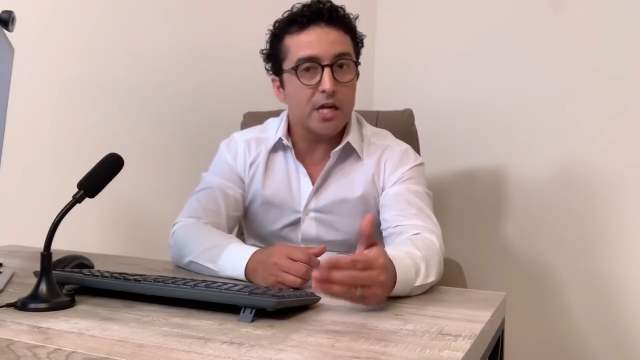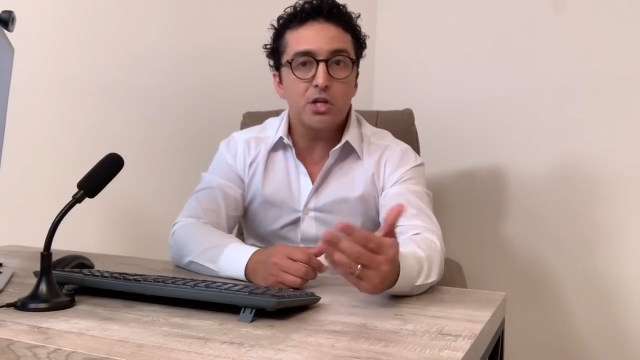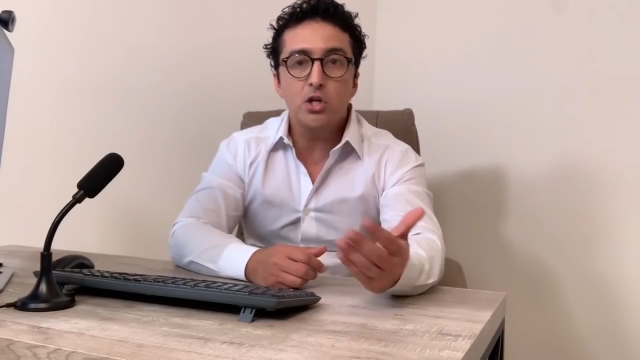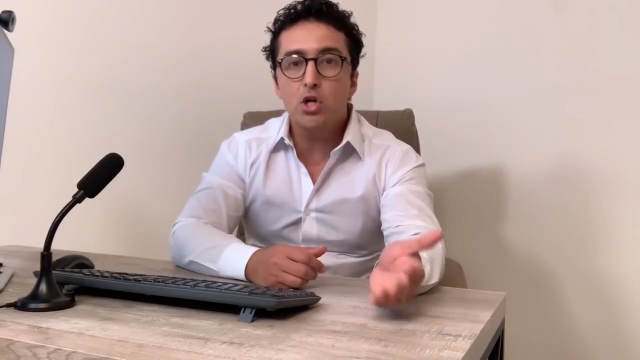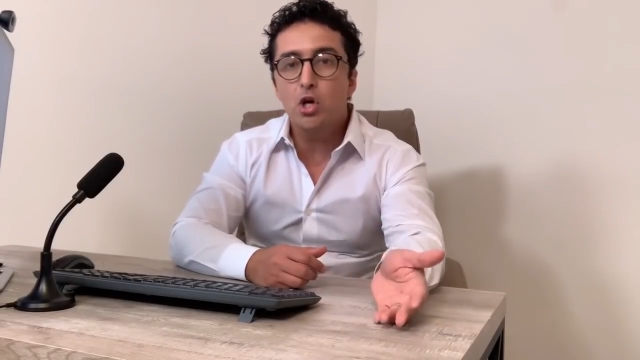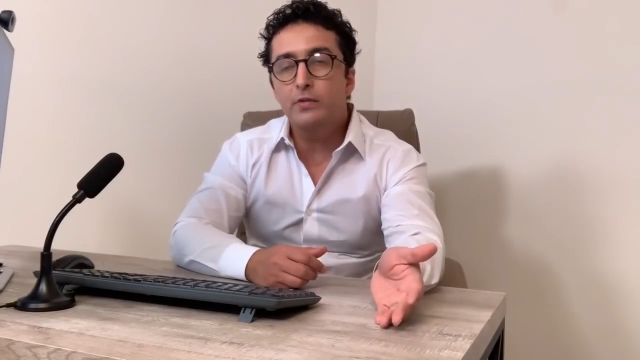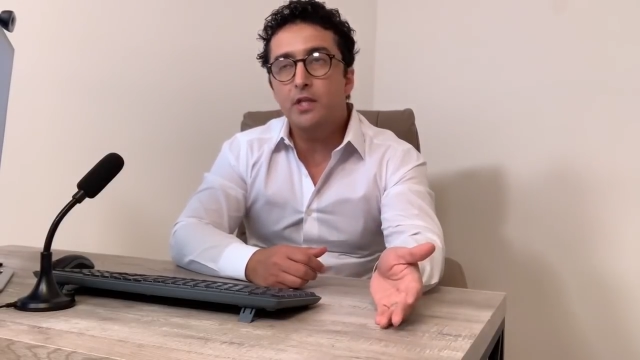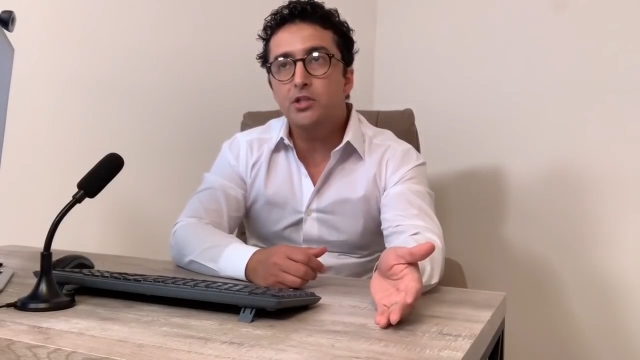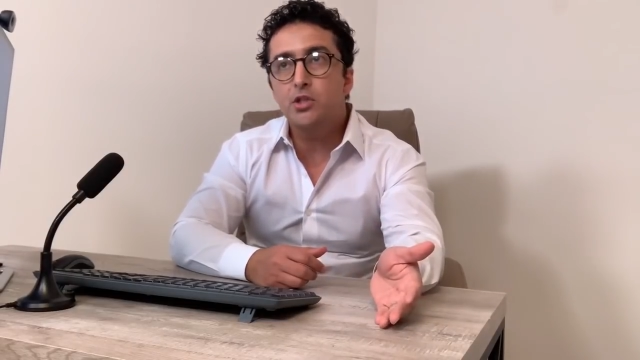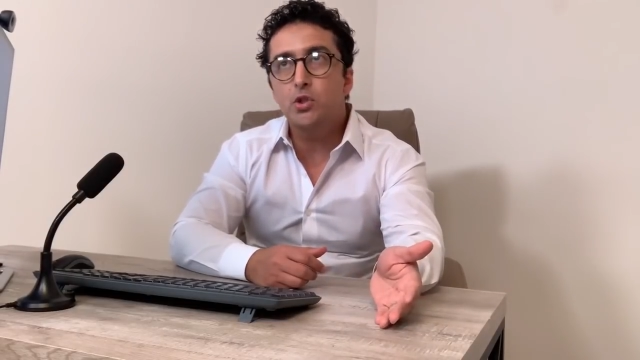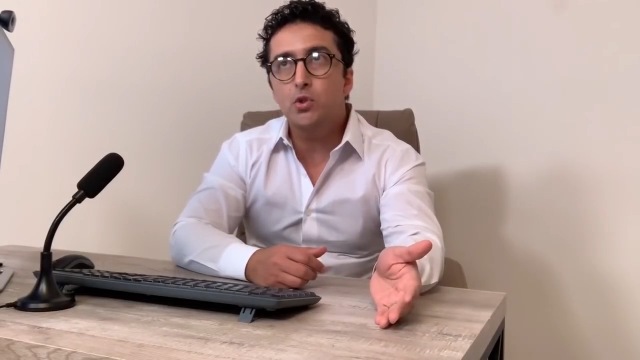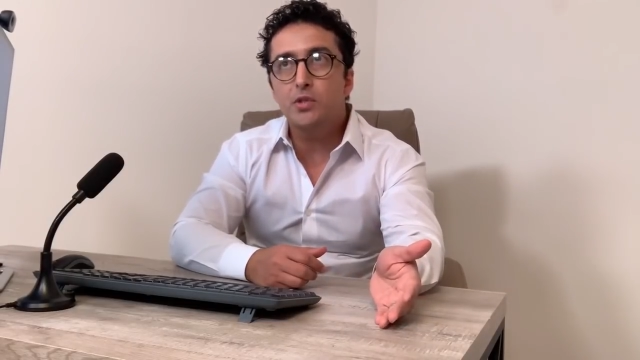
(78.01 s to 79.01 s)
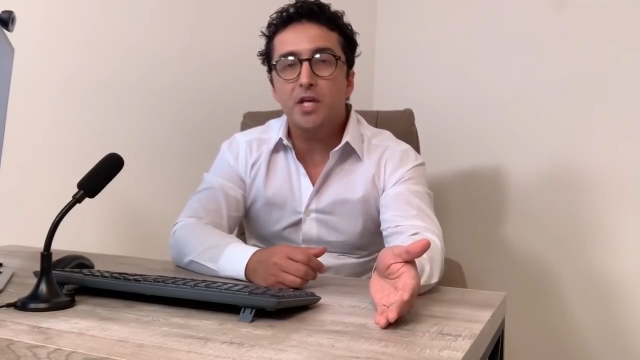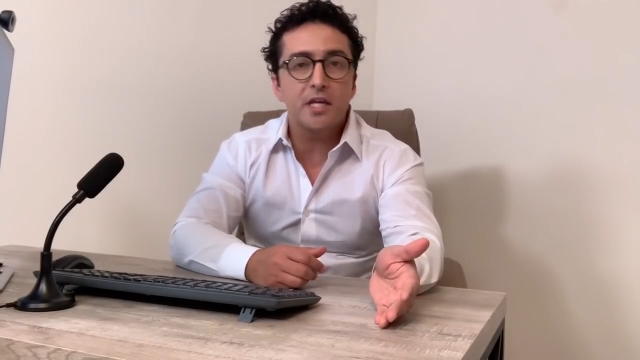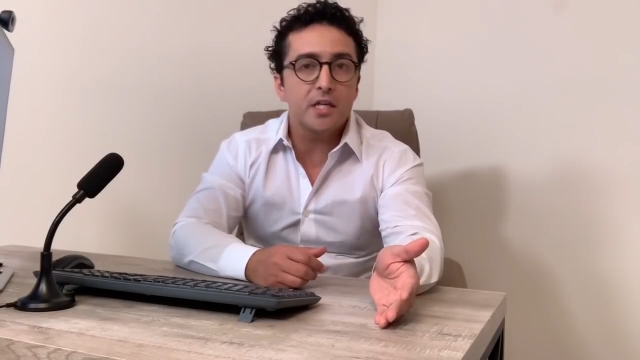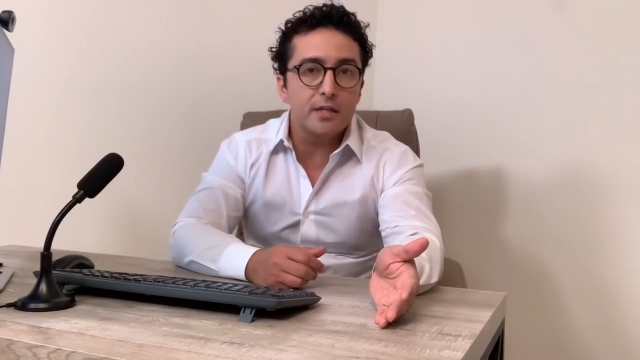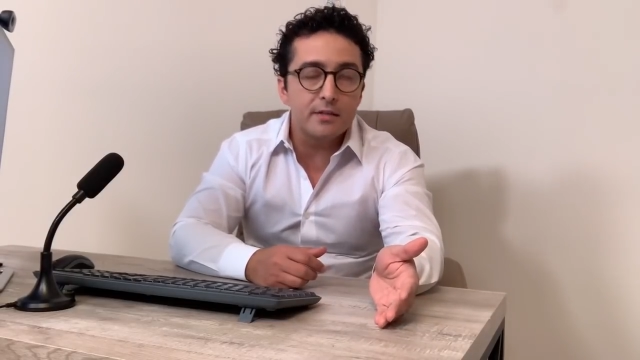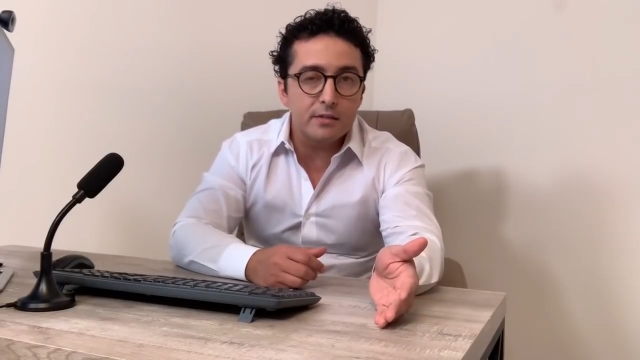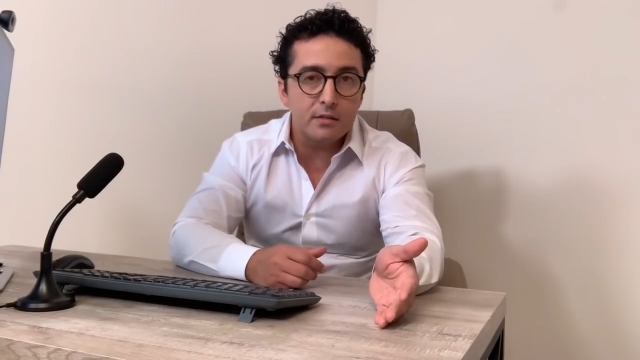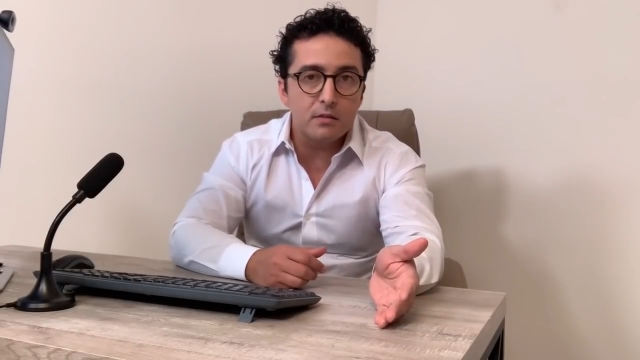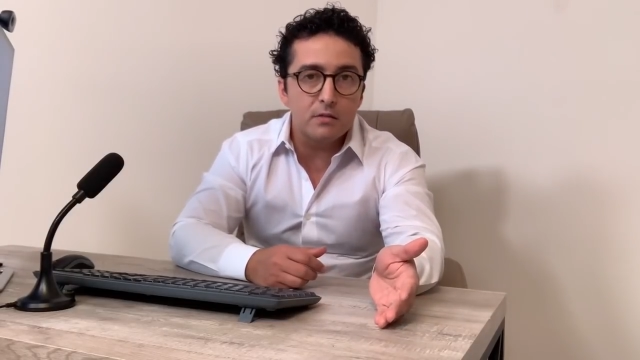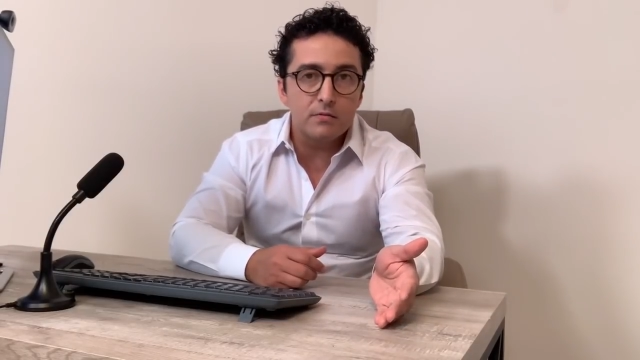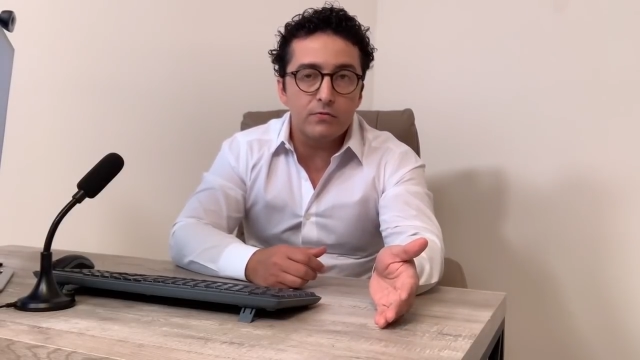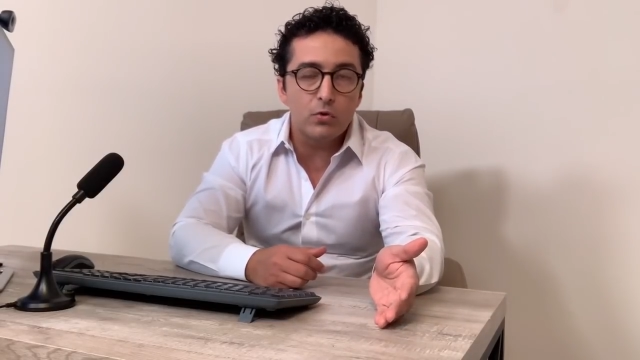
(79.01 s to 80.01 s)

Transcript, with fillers: and you know that you take insulin